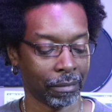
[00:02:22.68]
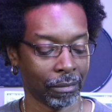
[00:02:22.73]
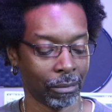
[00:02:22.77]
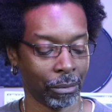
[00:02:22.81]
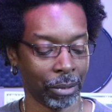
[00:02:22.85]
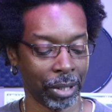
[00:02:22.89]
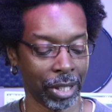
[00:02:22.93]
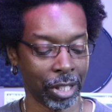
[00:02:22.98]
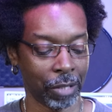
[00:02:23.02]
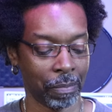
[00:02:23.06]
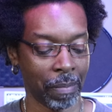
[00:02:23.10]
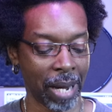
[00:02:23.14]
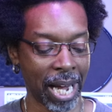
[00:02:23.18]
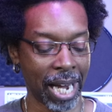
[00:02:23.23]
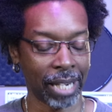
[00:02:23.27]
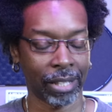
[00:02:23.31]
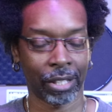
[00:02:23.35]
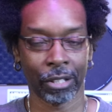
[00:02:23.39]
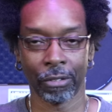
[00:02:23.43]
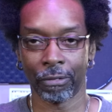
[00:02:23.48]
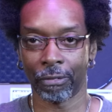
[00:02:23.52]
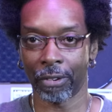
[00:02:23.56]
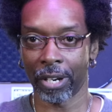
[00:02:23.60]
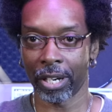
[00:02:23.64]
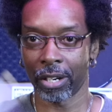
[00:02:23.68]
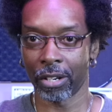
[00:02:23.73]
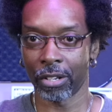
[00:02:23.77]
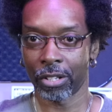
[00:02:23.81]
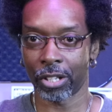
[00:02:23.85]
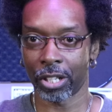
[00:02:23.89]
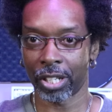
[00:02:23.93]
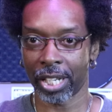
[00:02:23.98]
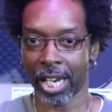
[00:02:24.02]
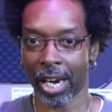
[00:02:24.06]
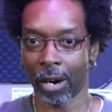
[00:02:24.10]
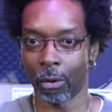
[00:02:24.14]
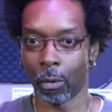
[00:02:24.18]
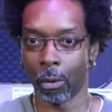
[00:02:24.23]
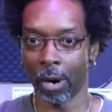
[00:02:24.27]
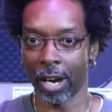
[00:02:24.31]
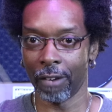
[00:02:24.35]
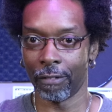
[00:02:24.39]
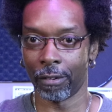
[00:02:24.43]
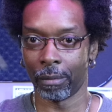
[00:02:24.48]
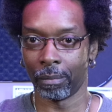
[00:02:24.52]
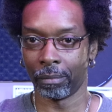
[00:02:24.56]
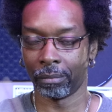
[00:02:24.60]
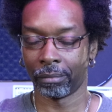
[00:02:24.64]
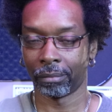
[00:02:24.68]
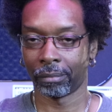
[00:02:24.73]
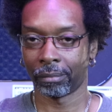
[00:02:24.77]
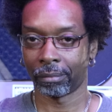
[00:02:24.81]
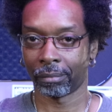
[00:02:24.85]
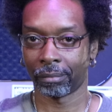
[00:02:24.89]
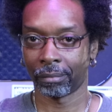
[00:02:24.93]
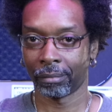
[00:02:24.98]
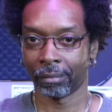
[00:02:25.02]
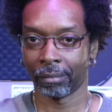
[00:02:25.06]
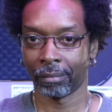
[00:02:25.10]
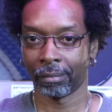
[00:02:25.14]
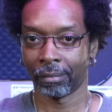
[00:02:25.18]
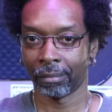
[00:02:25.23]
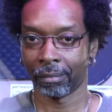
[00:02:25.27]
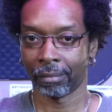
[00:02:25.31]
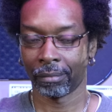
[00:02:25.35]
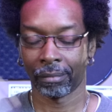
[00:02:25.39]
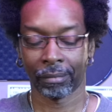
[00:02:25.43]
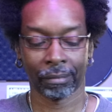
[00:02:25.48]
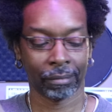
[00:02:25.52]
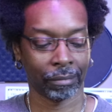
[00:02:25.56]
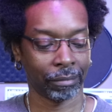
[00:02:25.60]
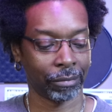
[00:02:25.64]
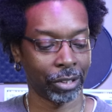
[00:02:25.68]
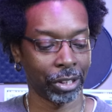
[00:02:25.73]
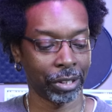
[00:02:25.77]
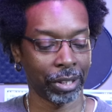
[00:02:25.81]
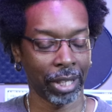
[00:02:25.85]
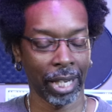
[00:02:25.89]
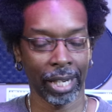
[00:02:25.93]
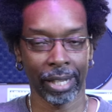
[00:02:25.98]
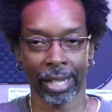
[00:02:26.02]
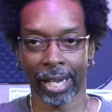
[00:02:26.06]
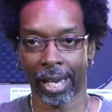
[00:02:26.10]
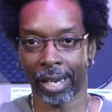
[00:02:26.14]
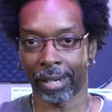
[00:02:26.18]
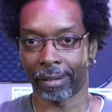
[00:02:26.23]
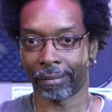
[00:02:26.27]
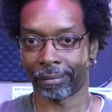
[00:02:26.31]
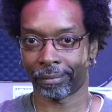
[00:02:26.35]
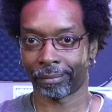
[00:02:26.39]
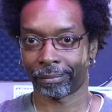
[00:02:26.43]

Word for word: with these back two fingers, just kind of wave them just like that.